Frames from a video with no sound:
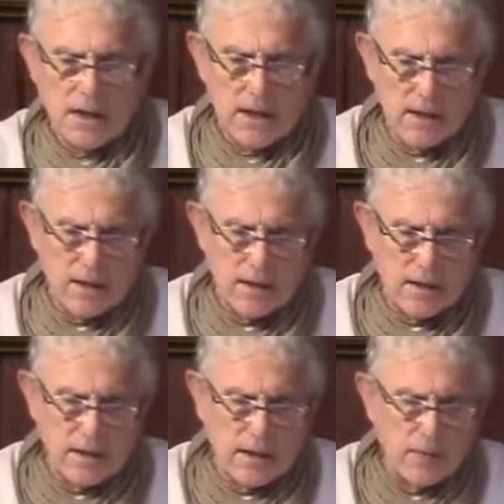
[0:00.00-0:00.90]

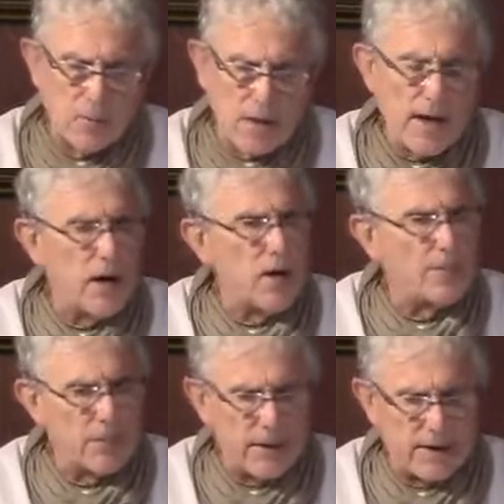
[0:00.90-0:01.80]
in
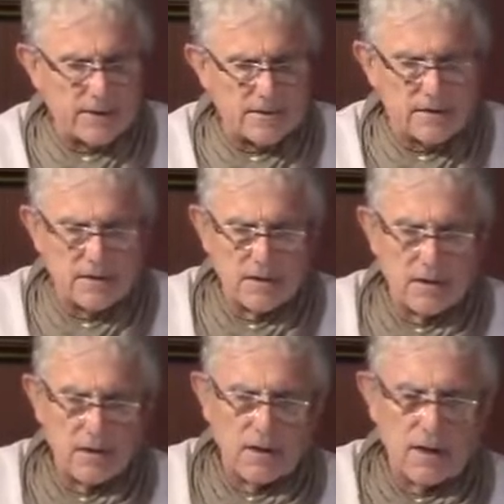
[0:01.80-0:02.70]
airplanes,
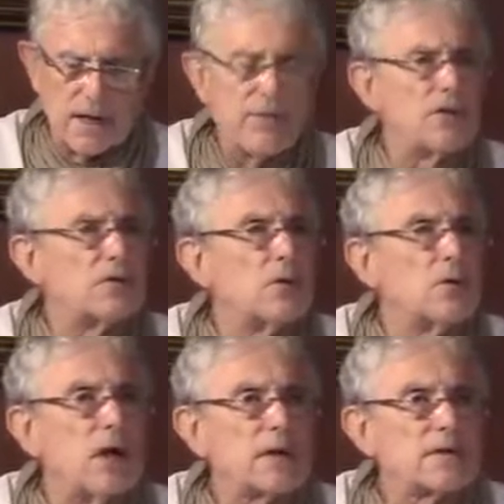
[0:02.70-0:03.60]
and there's no
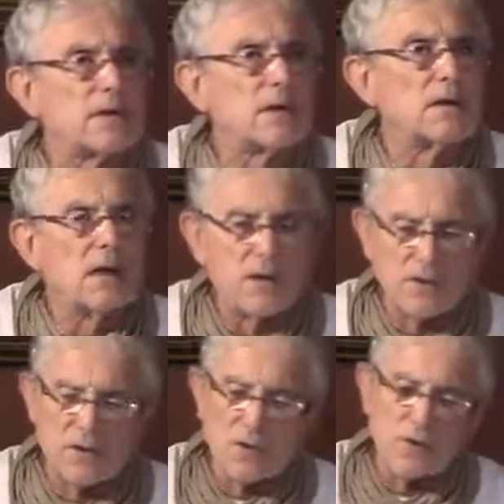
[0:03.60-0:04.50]
lust,
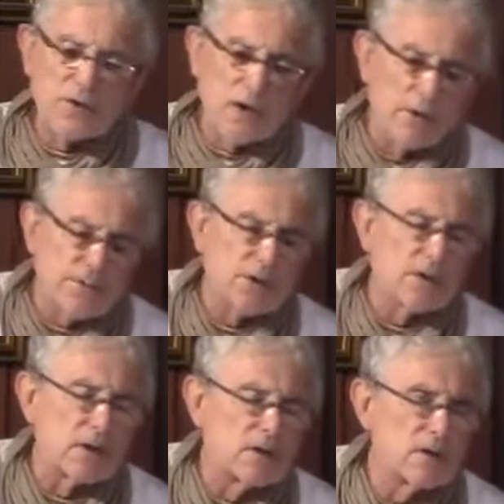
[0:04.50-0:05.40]
there's no
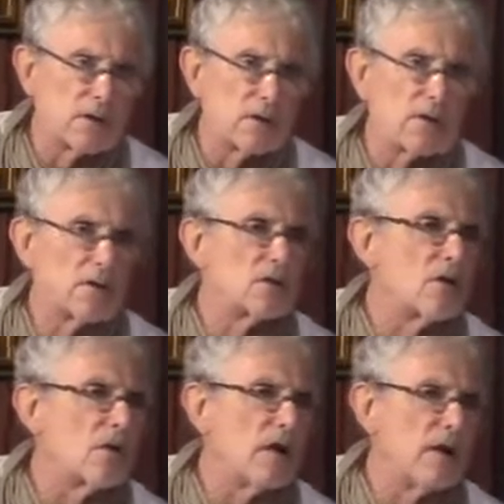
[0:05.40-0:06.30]
selfishness, there's no